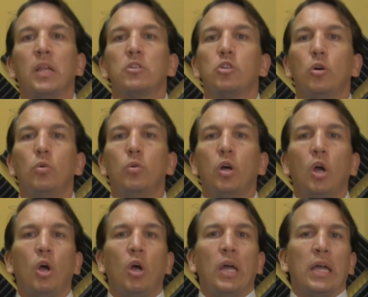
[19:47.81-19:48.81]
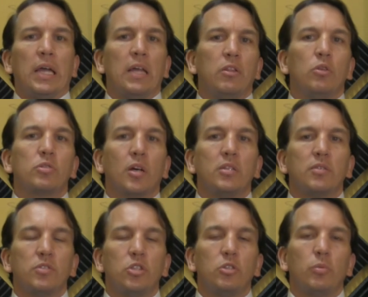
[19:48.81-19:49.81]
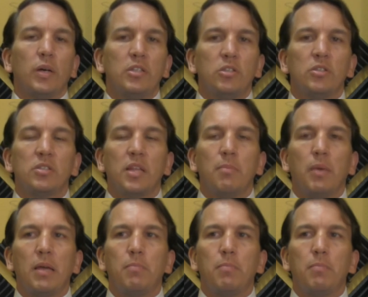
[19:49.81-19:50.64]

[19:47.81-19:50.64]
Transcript: So in those kinds of situations, the